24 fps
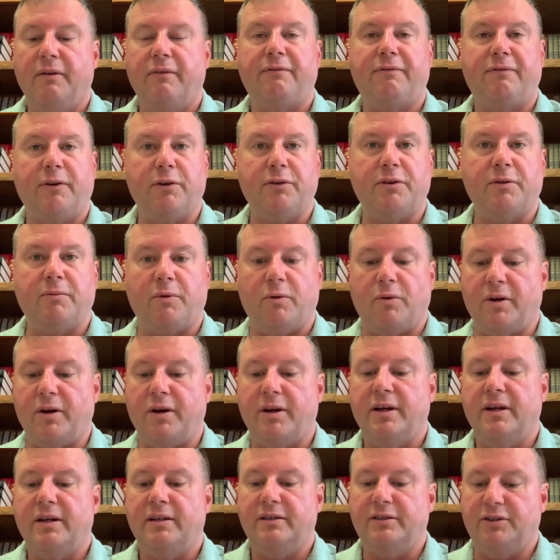Furthermore,
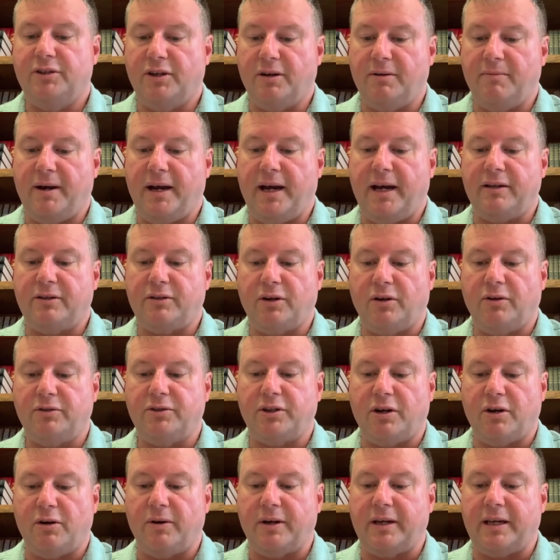Jeremiah told
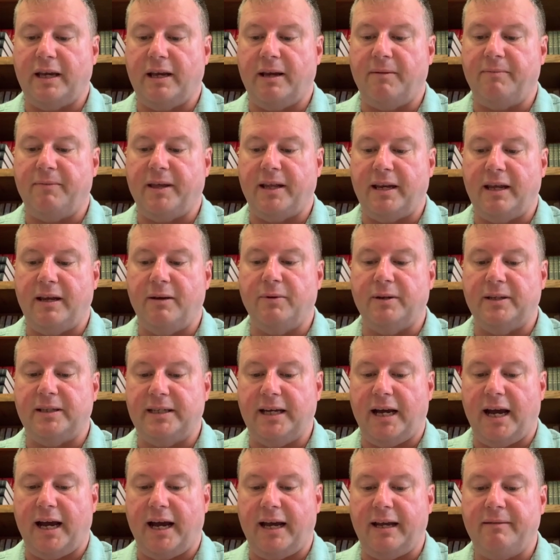Jehoiakim that he would
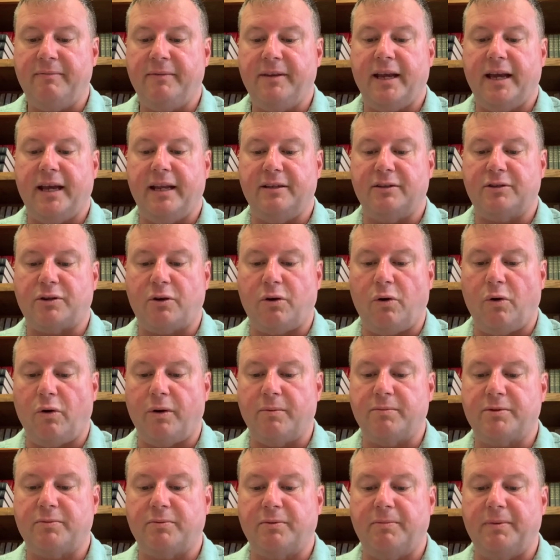die and his
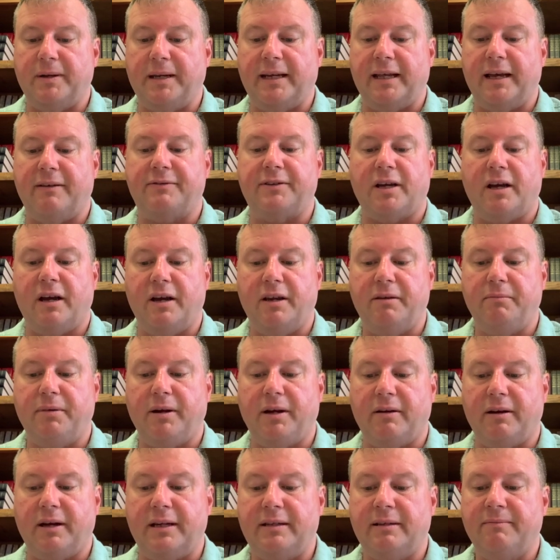corpse would be left
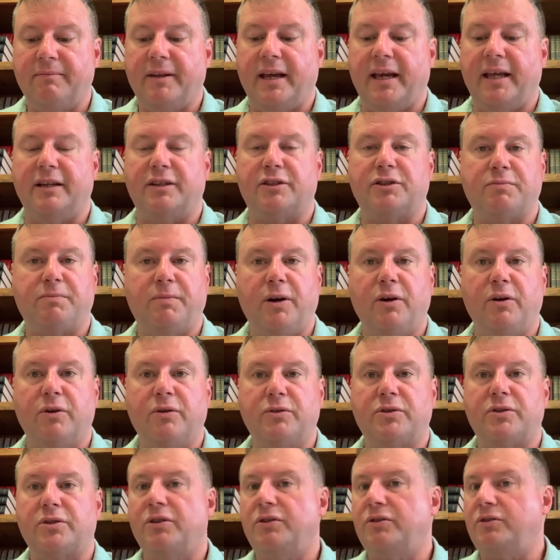unburied and
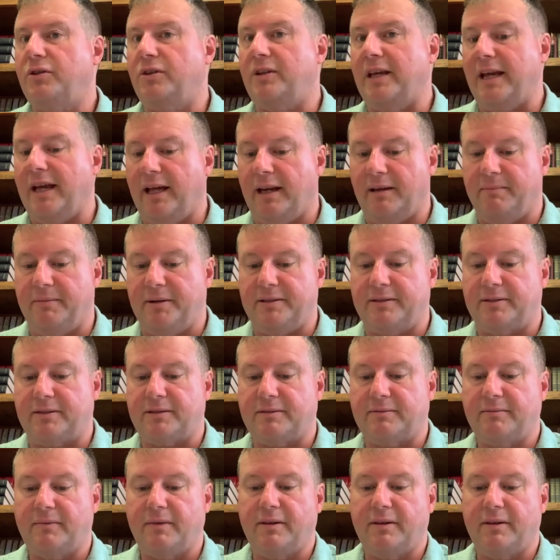exposed to the elements.